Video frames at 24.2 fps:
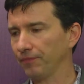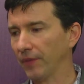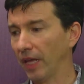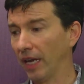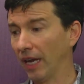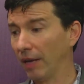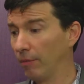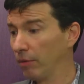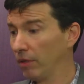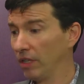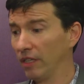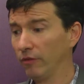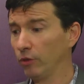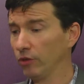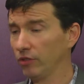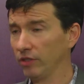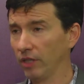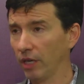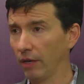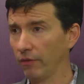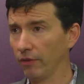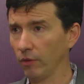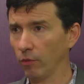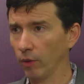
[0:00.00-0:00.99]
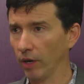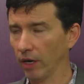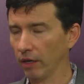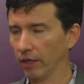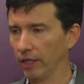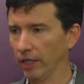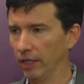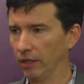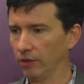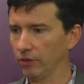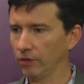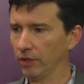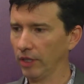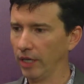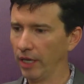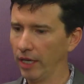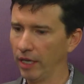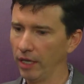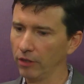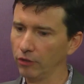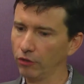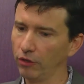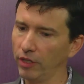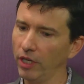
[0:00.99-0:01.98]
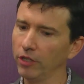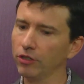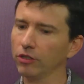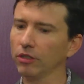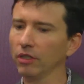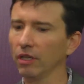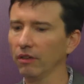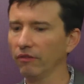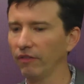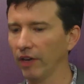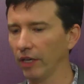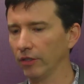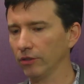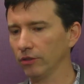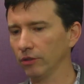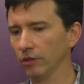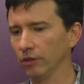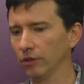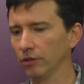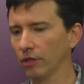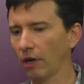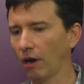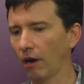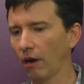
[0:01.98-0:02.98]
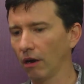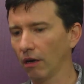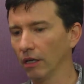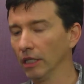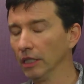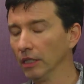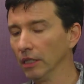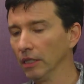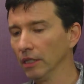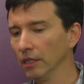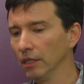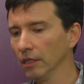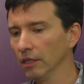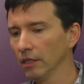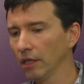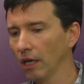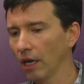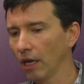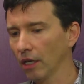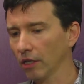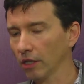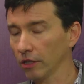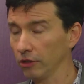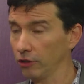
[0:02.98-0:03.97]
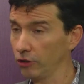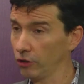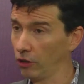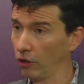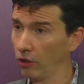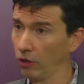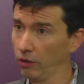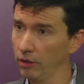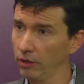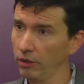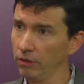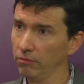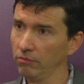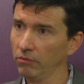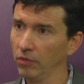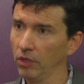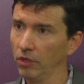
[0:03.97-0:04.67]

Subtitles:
and I believe we'll see everywhere, is traditional investors are concerned,